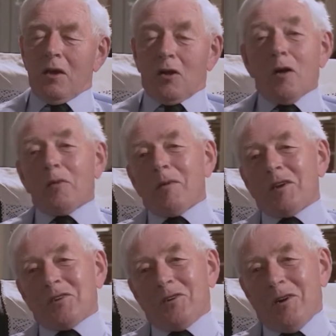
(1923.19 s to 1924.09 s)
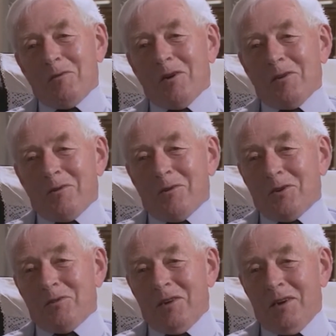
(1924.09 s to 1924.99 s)
Compromise is a dirty word, of course,
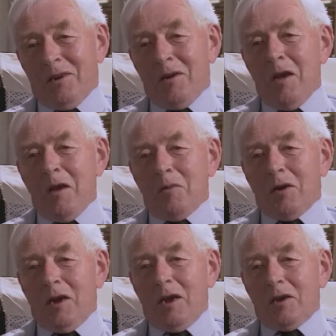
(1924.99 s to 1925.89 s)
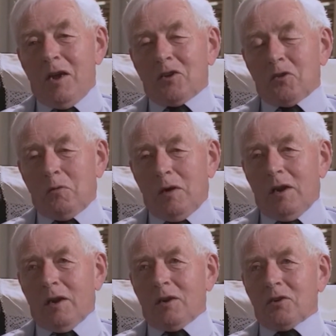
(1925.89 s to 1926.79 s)
over here. But it's a
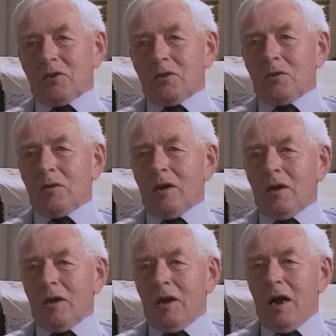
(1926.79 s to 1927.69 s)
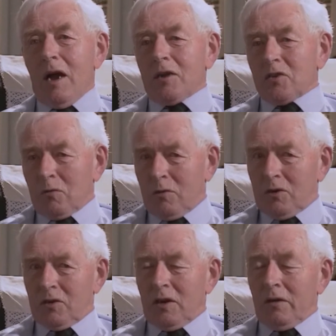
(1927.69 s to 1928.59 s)
willingness to ask
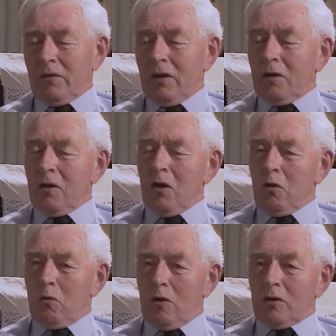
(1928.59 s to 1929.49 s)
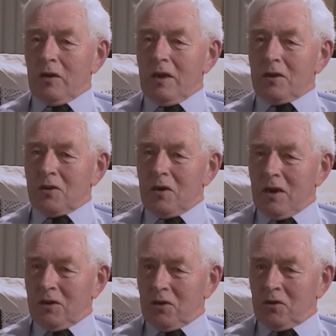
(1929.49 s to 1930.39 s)
oneself, now, what is
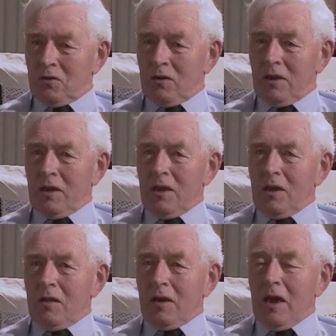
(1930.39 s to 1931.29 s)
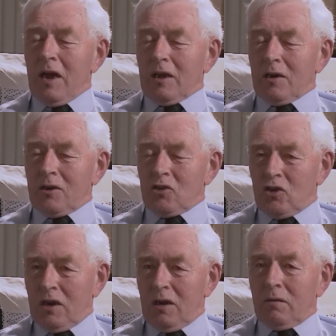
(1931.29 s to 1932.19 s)
necessary that I can
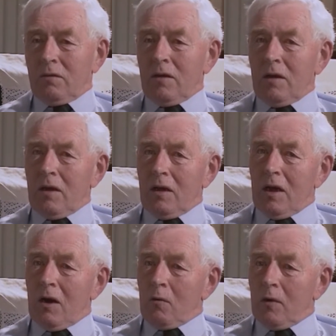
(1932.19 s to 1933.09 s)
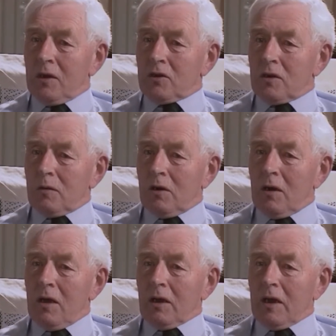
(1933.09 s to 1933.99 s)
achieve a reasonable
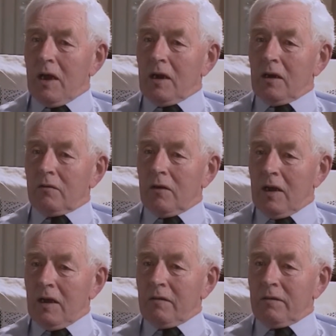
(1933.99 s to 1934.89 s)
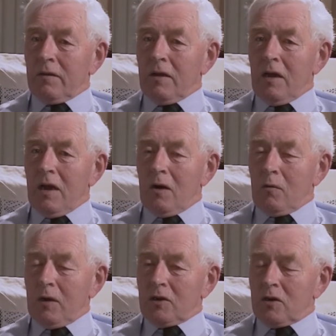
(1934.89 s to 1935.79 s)
kind of life, a
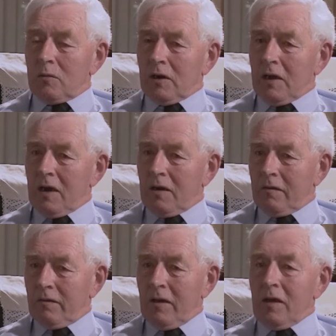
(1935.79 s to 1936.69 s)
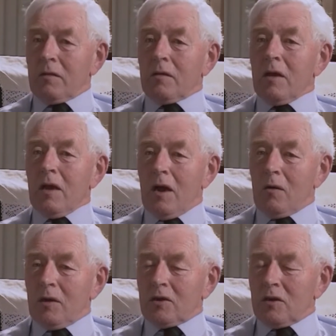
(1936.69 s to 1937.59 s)
reasonable kind of faith, a
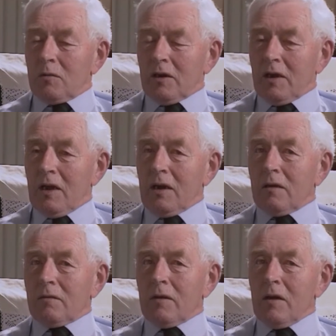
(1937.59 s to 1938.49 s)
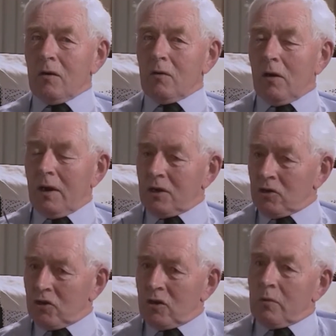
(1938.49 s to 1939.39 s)
reasonable kind of
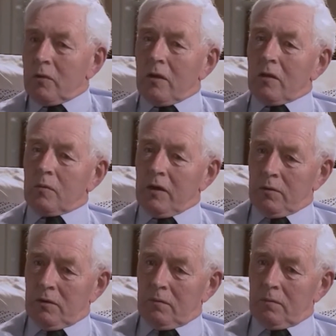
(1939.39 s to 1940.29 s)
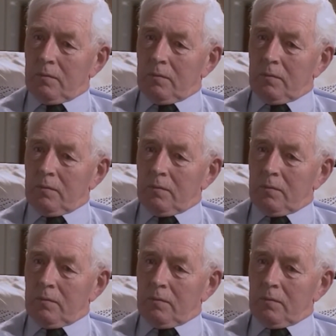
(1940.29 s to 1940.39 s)
relationship with other people?